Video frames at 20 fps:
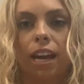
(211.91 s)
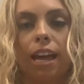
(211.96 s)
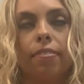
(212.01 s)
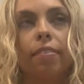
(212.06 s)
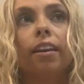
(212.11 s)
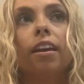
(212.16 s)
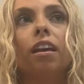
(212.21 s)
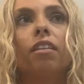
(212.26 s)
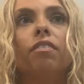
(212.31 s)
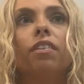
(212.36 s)
I
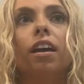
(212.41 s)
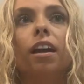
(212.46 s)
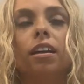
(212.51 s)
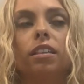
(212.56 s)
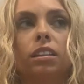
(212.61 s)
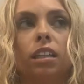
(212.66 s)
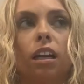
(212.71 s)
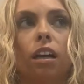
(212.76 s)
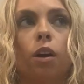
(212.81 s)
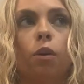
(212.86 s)
think of it
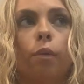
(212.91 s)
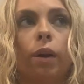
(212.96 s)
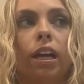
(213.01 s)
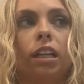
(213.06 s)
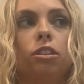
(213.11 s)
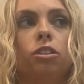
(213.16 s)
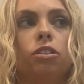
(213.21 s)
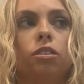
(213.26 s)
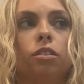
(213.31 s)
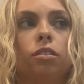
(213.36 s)
as a
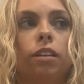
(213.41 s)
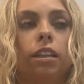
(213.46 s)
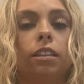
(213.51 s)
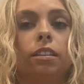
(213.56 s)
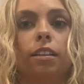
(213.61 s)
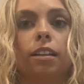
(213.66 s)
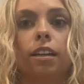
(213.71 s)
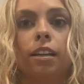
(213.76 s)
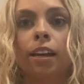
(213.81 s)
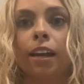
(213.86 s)
way to
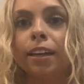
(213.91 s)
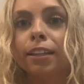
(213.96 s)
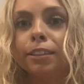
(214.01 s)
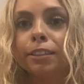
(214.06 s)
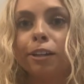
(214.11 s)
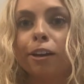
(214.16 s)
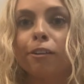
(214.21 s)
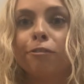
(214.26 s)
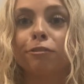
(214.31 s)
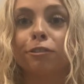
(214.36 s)
either connect
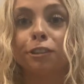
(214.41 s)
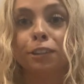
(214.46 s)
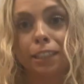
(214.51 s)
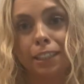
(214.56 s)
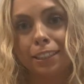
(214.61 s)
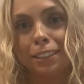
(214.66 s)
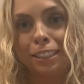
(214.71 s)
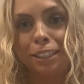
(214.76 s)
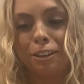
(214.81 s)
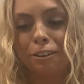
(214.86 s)
stuff or
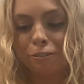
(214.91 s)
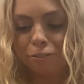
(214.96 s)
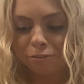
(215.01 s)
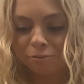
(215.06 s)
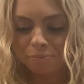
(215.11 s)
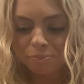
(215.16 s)
stick stuff.